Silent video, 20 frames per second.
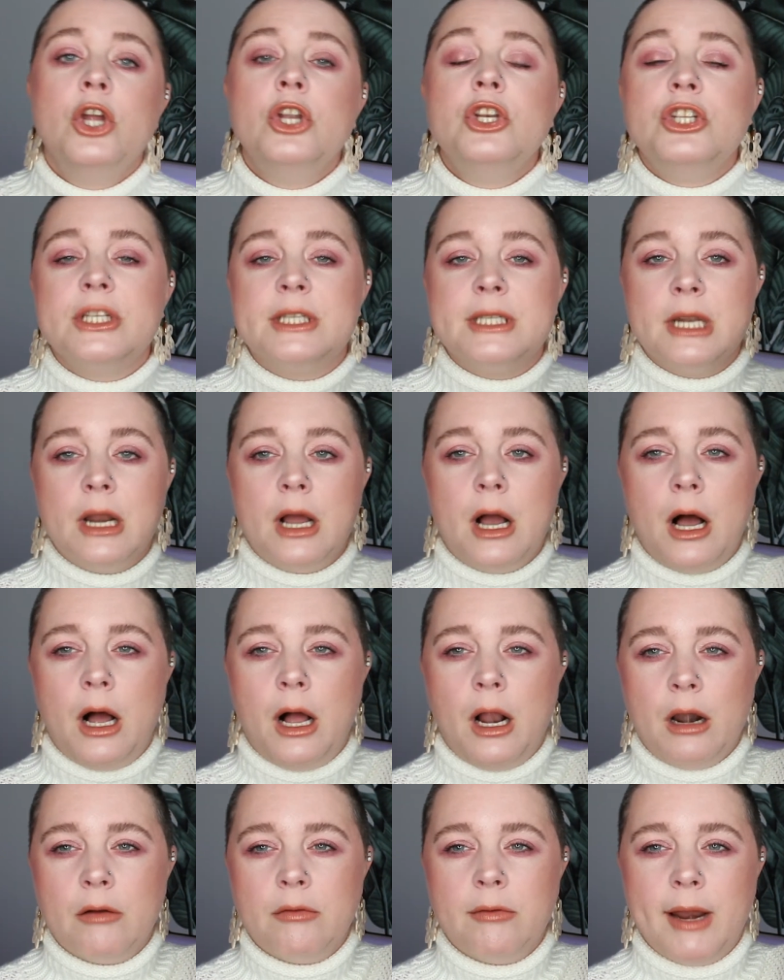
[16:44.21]
Just an
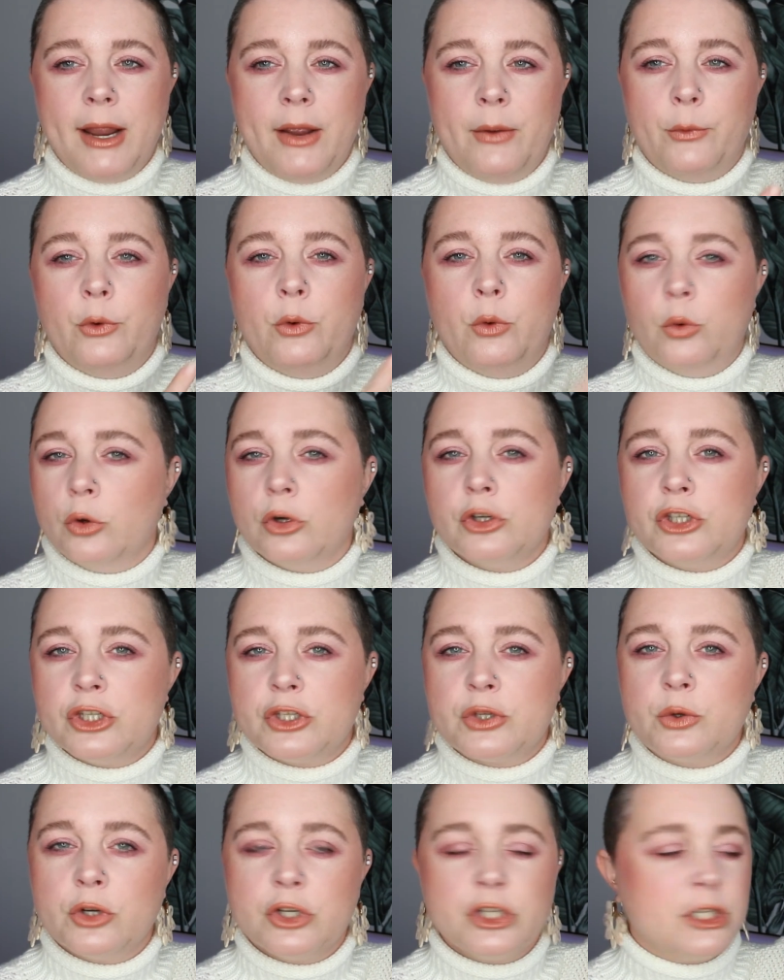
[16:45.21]
all around
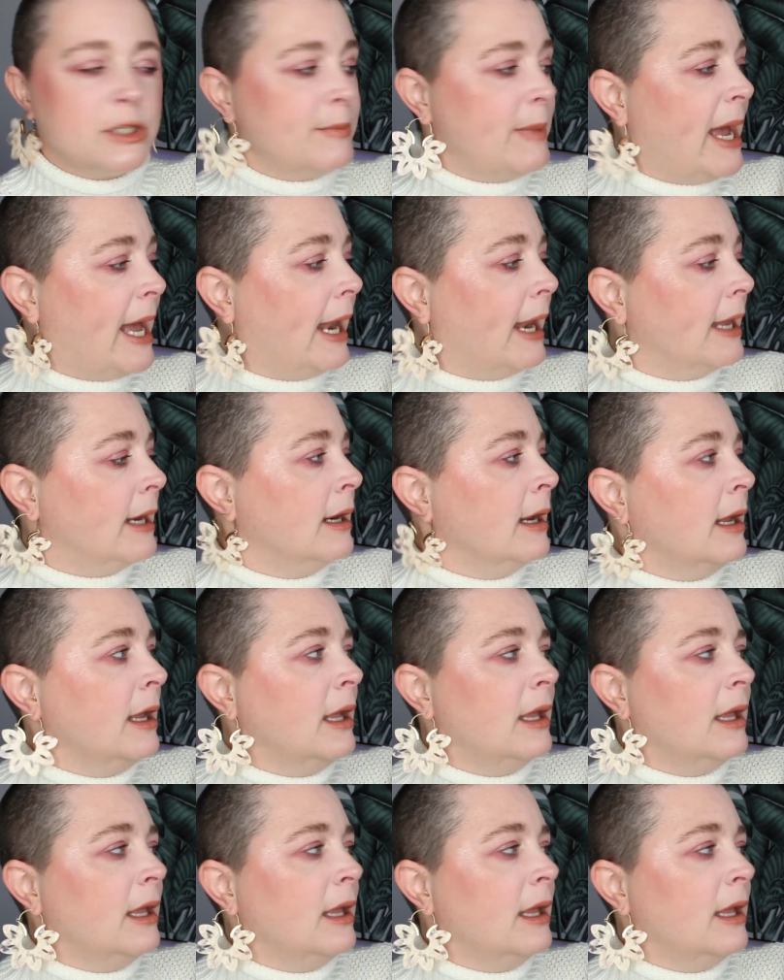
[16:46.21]
gorgeous palette.